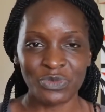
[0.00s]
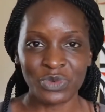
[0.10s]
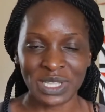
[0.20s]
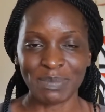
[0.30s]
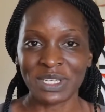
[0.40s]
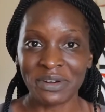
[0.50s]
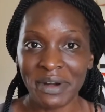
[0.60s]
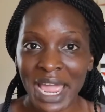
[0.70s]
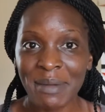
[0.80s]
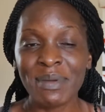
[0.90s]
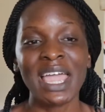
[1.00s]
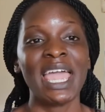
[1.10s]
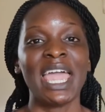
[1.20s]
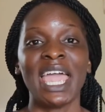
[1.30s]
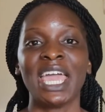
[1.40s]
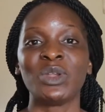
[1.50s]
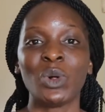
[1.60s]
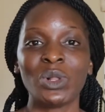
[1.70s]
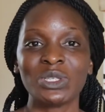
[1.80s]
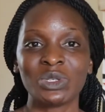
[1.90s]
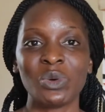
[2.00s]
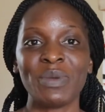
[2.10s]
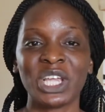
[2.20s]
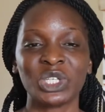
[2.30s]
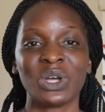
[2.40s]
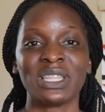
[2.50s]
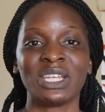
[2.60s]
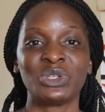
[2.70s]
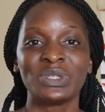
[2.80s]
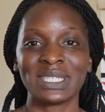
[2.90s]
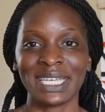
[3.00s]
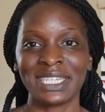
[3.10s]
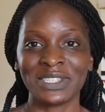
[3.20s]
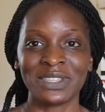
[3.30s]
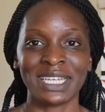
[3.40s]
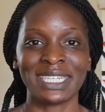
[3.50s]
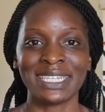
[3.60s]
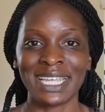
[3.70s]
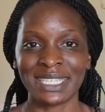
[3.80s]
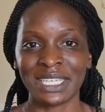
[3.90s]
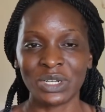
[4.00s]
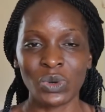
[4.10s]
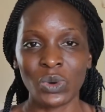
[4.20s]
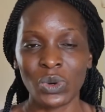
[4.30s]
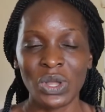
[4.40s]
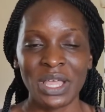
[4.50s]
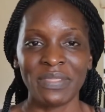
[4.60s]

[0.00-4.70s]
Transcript: subscribe, and also make sure that you set it so that it doesn't go,